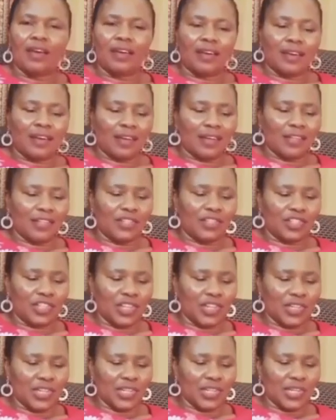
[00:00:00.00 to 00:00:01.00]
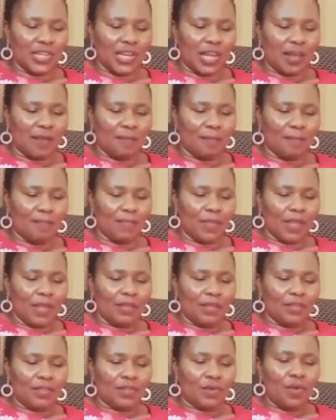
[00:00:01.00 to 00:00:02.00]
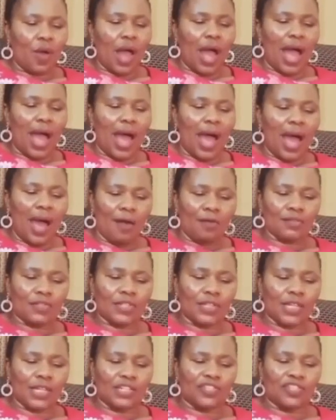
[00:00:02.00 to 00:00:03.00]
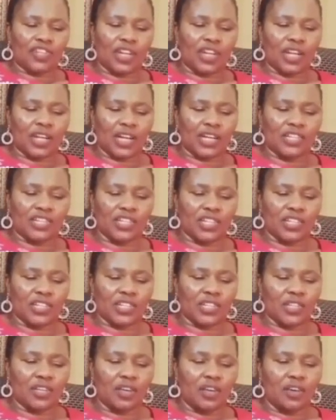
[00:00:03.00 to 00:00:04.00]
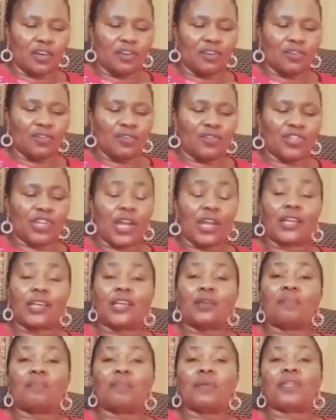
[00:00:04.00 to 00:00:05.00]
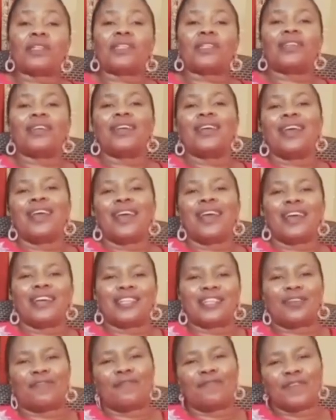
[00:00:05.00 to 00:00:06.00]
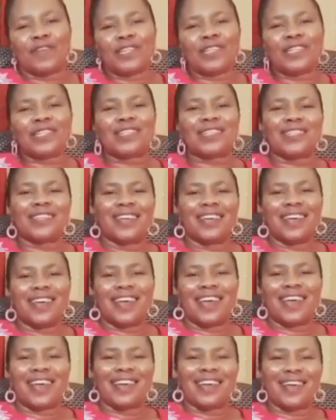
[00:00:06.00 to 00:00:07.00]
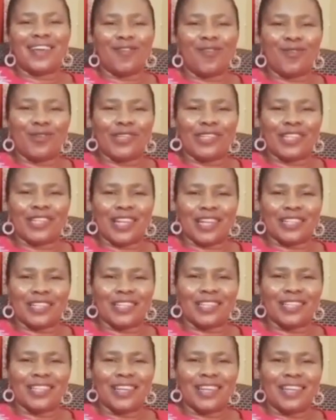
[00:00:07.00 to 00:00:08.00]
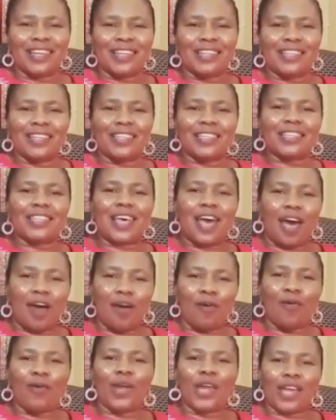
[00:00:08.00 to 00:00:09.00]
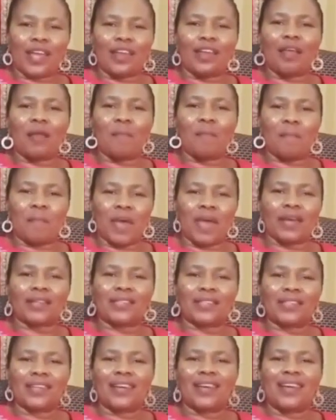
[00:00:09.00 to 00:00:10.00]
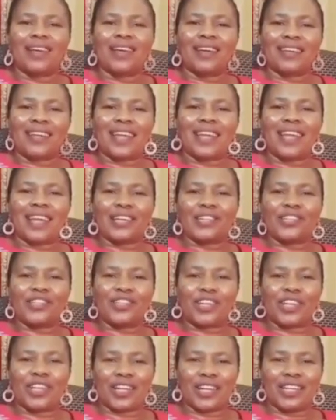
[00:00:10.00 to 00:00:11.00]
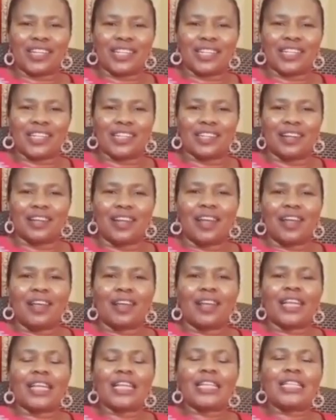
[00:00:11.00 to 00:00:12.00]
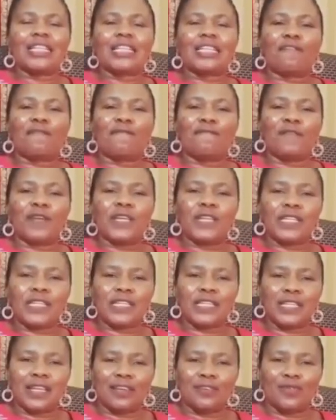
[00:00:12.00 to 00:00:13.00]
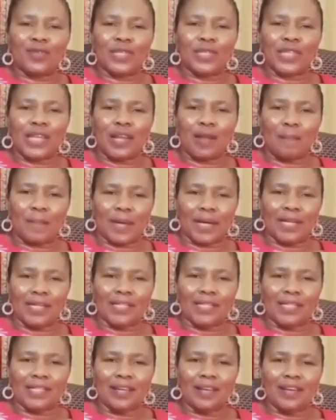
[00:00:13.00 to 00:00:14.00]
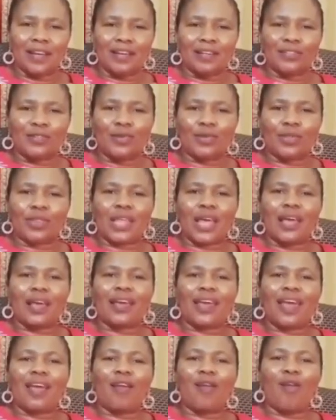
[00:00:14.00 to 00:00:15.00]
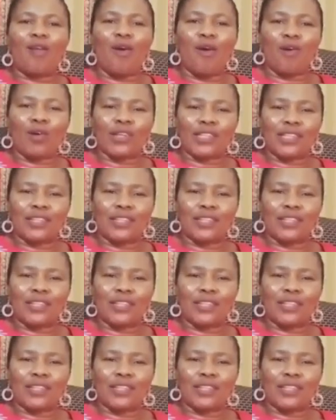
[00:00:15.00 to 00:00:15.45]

in Jesus' name. Throughout the generations, you shall keep it as a feast and an ordinance. This is how we can impact the next generation. This is a feast that we celebrate to thank a Lord,